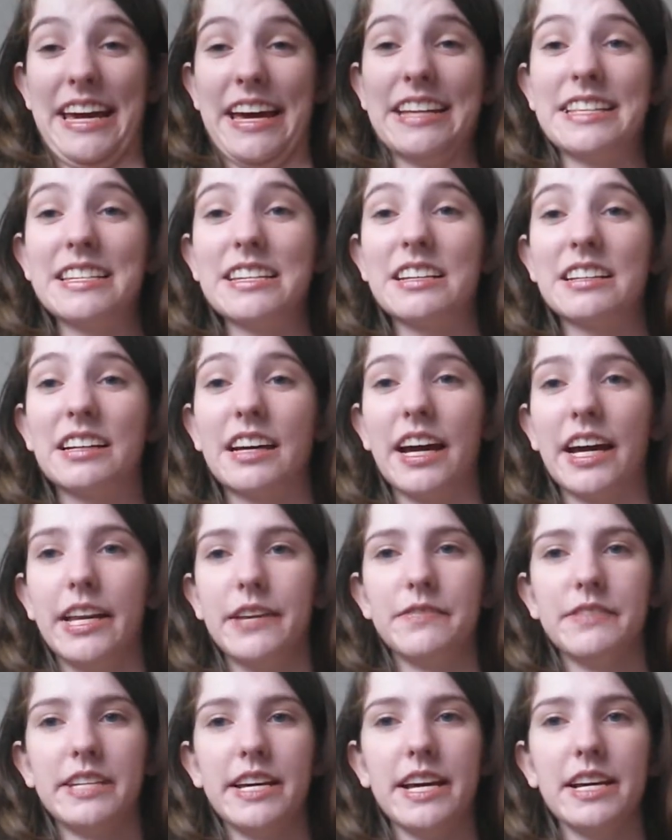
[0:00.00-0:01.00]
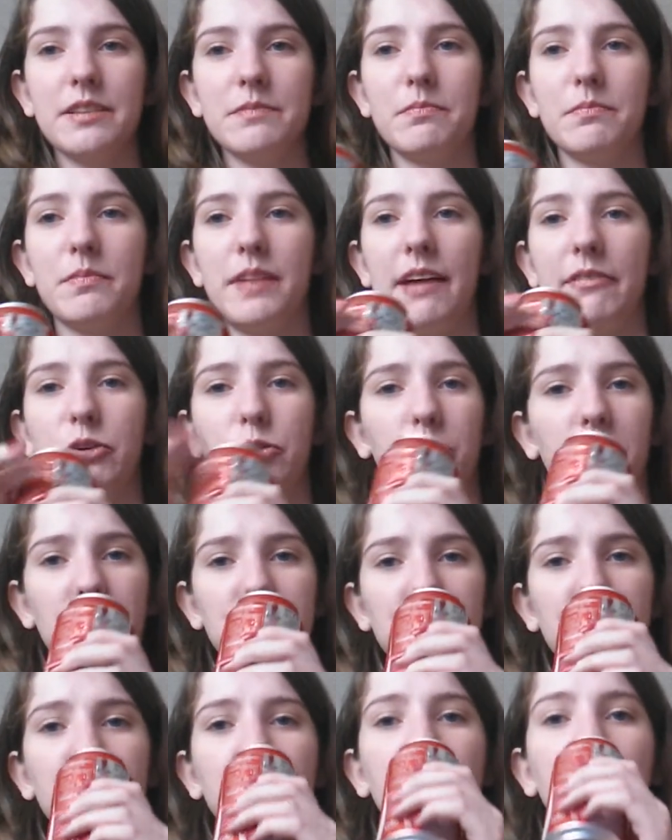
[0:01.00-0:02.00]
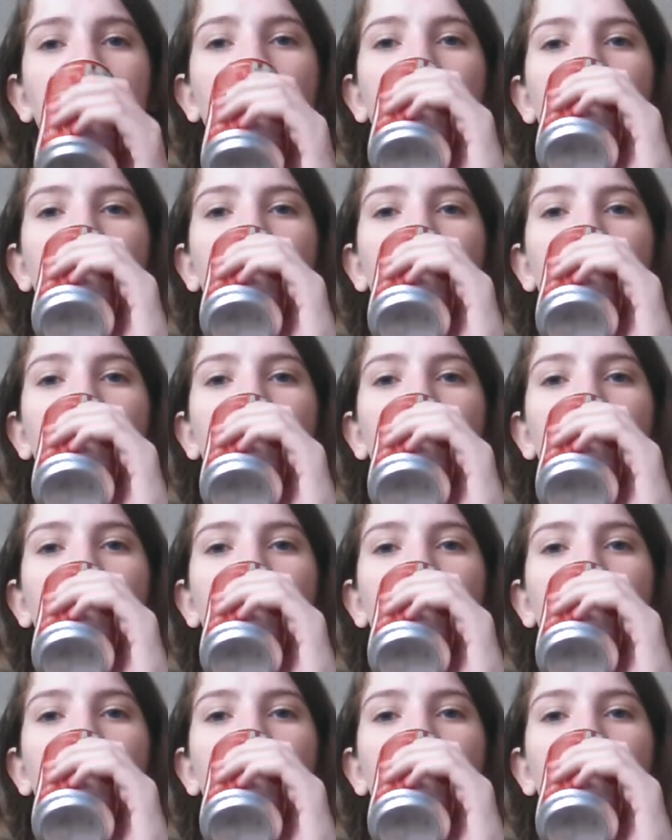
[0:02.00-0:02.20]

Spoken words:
it kind of state after watching.